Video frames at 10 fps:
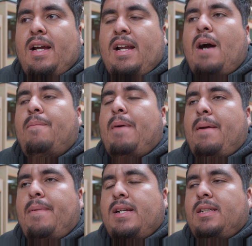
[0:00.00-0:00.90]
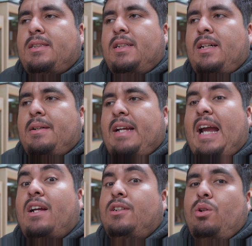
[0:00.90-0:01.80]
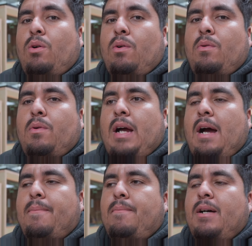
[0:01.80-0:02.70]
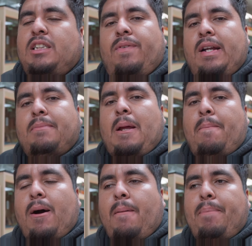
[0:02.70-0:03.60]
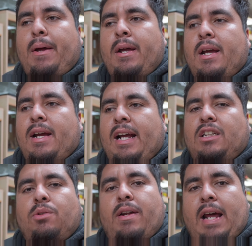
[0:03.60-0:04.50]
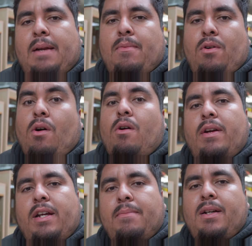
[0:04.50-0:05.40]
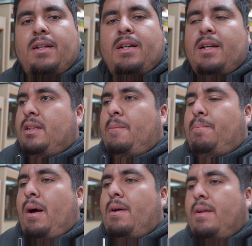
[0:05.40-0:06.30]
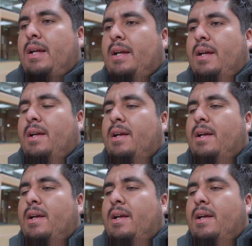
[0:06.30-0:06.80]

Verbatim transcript: and how babies uh, can't control how much venom they pump into an animal or a human, you probably